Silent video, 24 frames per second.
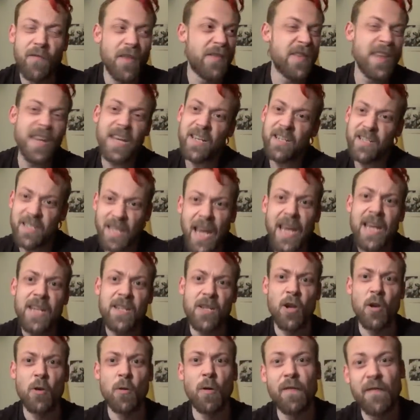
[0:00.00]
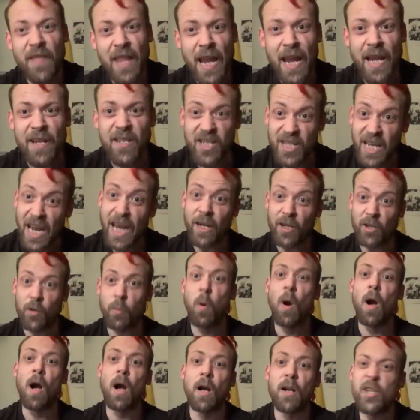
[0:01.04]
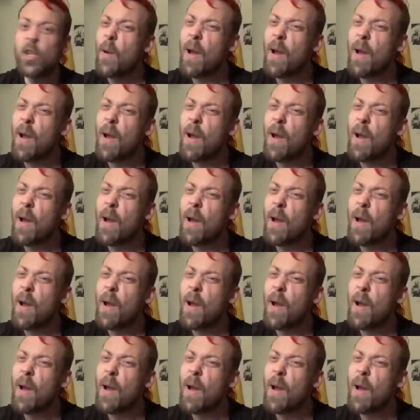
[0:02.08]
things they do, of their sex work.